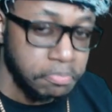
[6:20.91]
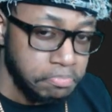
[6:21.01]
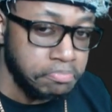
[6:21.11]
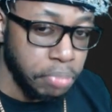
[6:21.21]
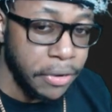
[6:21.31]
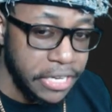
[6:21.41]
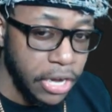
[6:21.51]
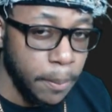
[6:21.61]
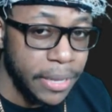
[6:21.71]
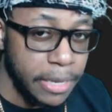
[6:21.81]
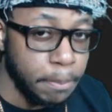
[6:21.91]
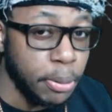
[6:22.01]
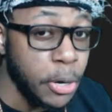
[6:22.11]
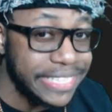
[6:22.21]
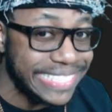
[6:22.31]
Pretty OP.
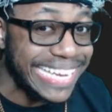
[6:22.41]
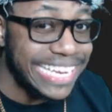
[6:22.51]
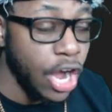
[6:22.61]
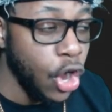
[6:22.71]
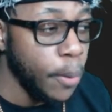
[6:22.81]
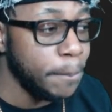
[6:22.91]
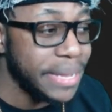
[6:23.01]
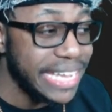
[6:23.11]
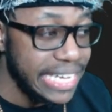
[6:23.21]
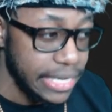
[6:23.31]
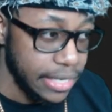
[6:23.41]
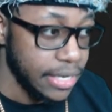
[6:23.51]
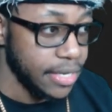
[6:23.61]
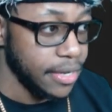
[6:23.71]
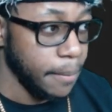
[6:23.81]
Pretty OP.
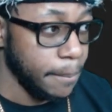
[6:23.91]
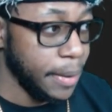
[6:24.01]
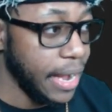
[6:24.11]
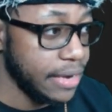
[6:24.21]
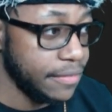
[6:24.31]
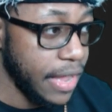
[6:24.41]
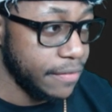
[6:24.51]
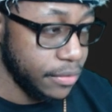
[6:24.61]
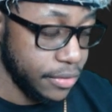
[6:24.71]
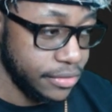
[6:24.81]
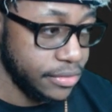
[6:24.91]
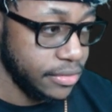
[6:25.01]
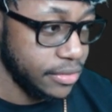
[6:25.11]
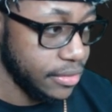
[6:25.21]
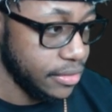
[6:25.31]
Pot of Avarice.
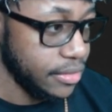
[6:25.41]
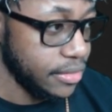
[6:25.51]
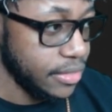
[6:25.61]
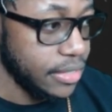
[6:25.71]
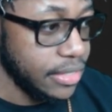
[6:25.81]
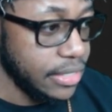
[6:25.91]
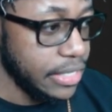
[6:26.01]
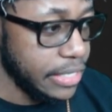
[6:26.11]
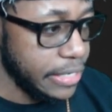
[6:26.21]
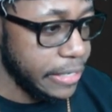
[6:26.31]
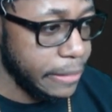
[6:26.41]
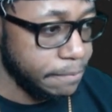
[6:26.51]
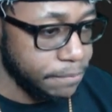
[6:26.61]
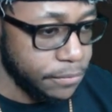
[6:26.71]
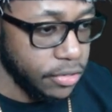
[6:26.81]

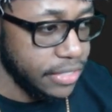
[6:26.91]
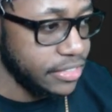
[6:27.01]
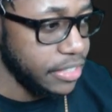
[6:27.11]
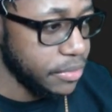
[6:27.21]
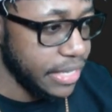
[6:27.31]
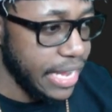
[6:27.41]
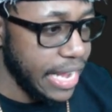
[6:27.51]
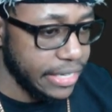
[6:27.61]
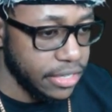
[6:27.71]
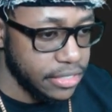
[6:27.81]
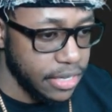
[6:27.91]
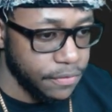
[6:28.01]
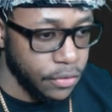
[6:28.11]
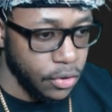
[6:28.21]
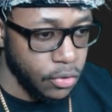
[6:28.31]
So let's see what the AI cooked up
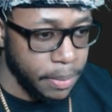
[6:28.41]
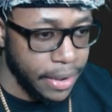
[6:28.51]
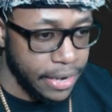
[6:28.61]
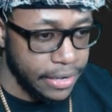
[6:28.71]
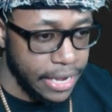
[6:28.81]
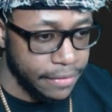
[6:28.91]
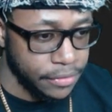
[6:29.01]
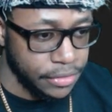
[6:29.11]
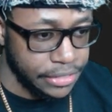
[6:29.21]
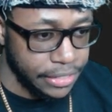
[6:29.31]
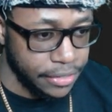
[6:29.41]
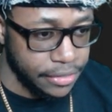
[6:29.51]
for old Pot of Avarice here.